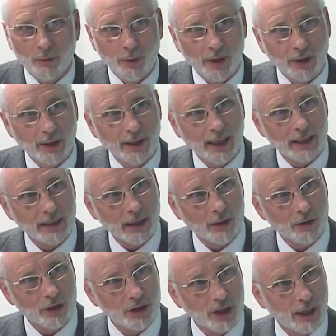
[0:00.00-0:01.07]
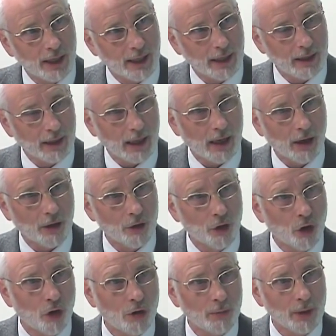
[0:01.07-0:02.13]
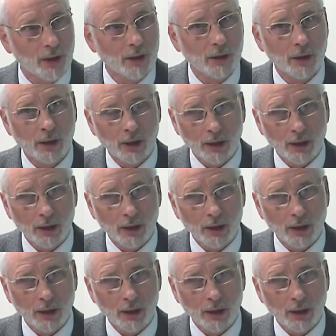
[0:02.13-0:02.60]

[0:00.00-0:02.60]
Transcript: We can get outside our normal,